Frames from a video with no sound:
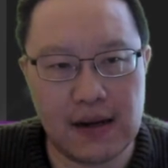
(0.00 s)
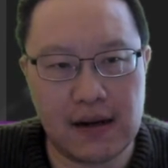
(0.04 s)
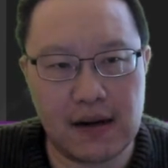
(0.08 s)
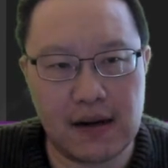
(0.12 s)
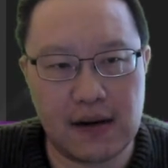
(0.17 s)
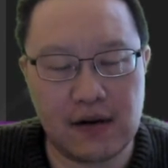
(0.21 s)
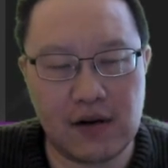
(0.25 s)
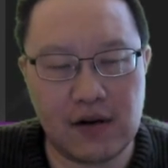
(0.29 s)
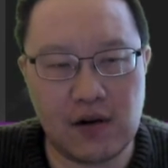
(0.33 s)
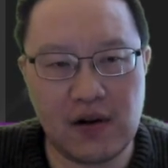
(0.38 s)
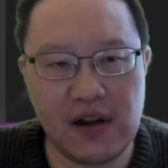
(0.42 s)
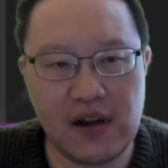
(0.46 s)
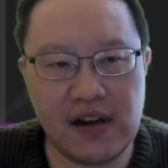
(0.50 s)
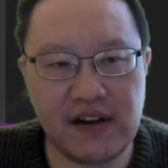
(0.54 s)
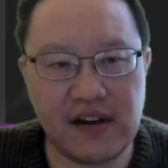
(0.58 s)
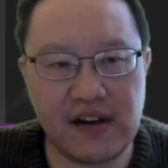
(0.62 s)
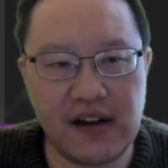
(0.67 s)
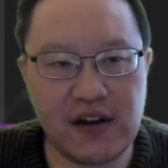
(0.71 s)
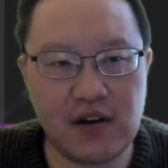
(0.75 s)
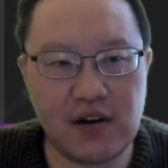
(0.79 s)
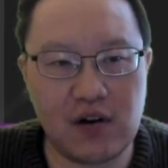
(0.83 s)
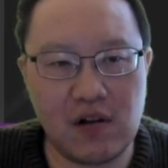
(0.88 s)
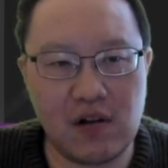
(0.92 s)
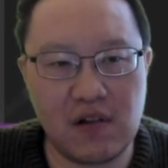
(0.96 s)
So let's say
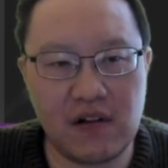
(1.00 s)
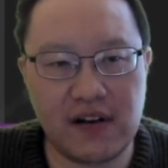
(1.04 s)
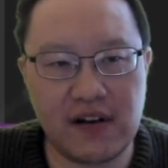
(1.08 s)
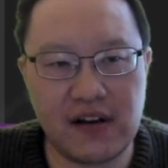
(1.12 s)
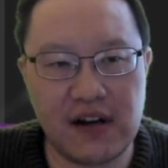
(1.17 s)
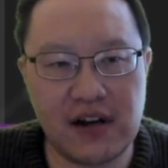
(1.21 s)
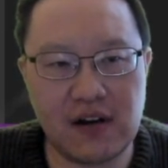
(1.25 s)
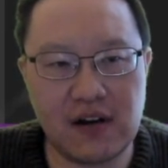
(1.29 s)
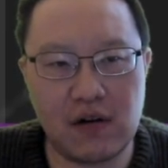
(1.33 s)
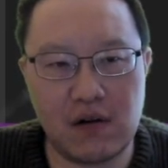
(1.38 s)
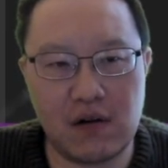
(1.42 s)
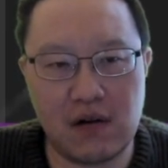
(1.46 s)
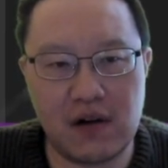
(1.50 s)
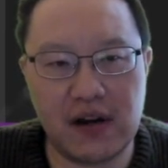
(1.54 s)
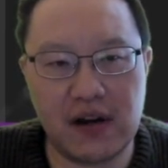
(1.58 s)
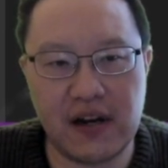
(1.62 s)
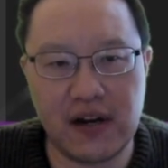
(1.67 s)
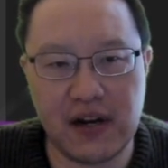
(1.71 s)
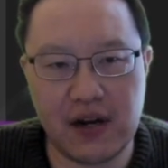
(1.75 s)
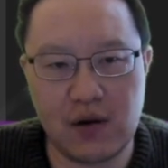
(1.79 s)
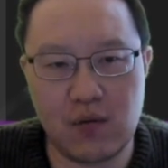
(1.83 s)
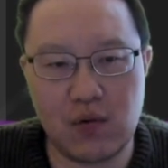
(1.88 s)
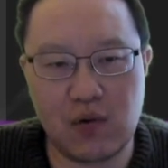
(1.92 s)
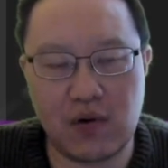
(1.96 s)
$login
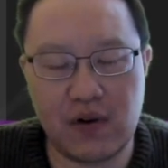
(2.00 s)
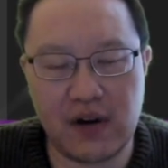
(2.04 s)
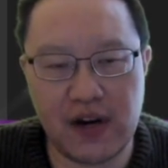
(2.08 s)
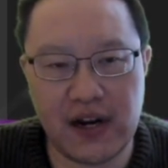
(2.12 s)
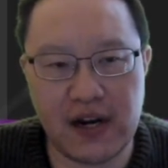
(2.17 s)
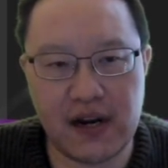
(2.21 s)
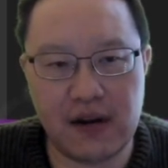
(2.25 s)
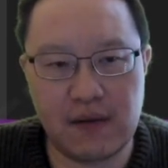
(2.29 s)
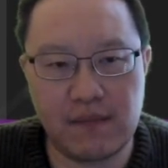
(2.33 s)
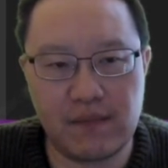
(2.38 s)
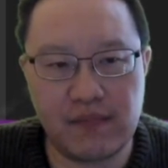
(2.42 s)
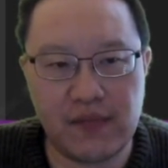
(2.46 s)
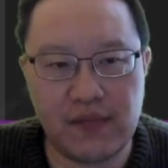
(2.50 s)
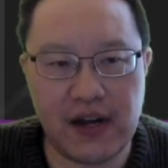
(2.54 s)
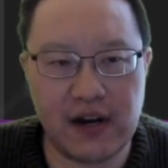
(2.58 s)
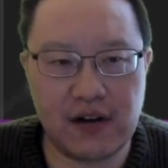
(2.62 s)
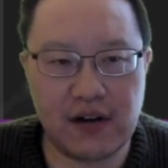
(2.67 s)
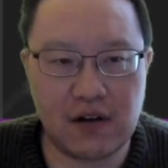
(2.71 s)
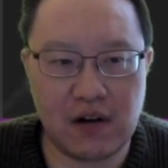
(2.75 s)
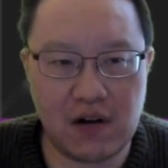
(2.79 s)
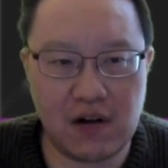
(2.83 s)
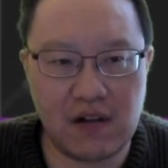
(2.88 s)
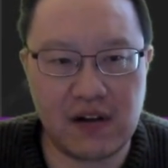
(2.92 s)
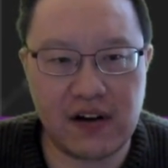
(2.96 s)
equals Nick and
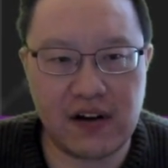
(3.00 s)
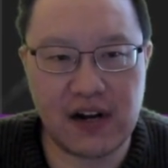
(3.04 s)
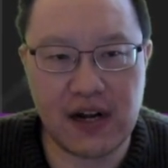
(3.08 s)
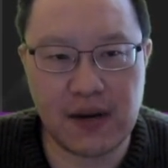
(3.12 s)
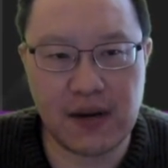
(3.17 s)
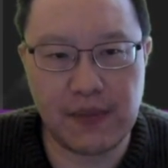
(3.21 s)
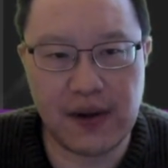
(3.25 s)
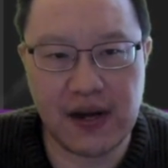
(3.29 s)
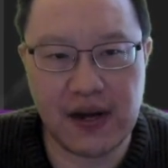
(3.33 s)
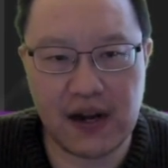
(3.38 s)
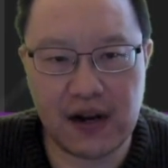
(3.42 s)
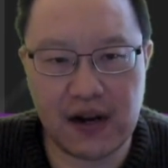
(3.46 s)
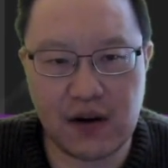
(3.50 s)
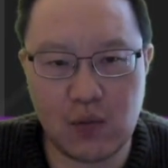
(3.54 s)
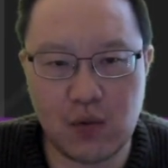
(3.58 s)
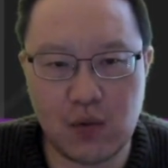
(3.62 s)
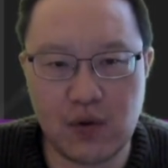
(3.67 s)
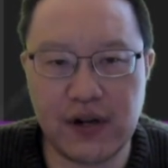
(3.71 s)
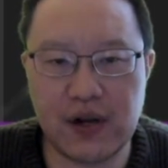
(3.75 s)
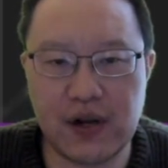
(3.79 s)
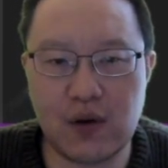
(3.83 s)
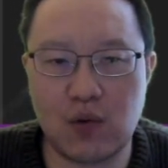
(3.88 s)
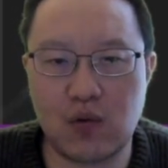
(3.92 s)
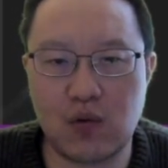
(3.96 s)
$password
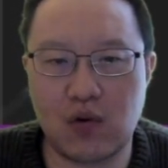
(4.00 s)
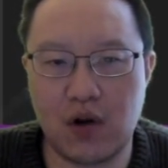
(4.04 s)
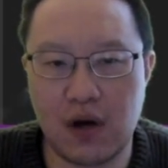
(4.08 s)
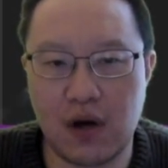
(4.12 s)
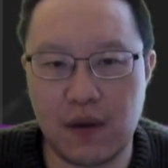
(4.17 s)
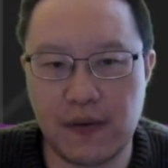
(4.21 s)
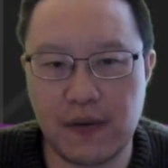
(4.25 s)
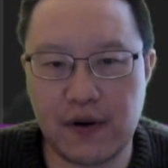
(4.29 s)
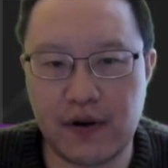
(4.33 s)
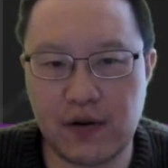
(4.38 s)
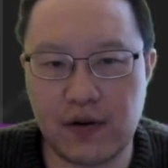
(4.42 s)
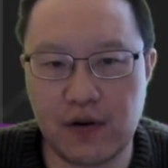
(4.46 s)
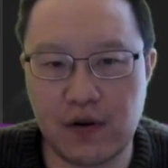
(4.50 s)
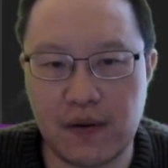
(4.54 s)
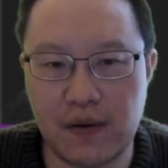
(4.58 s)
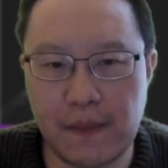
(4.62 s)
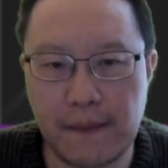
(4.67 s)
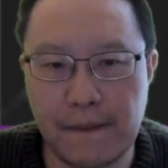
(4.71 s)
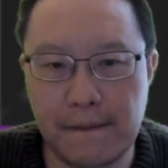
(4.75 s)
equals lobster.